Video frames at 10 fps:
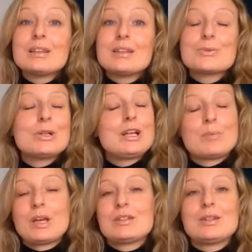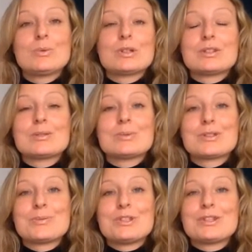it's really amazing
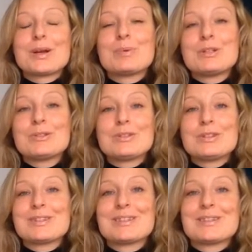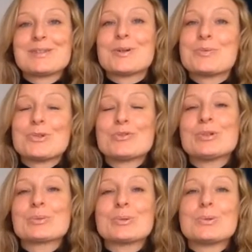once we step into this
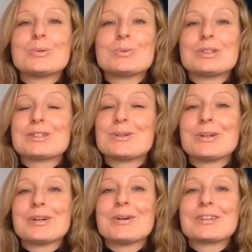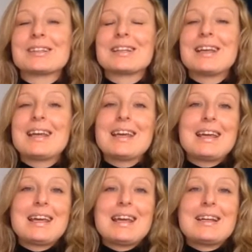observing role, what's going on.
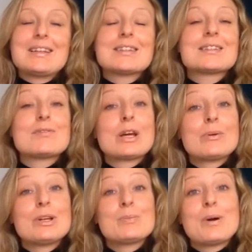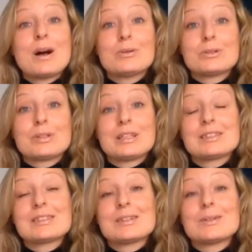And it's very empowering.
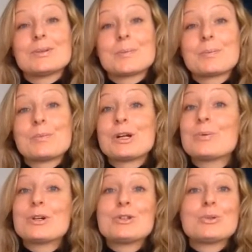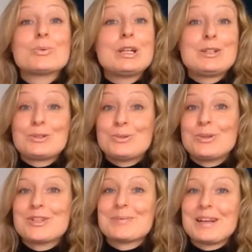So what I want you really to do
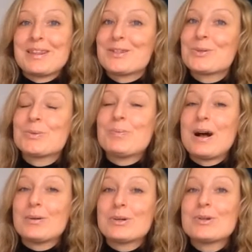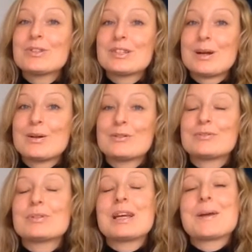this month is to empower yourself,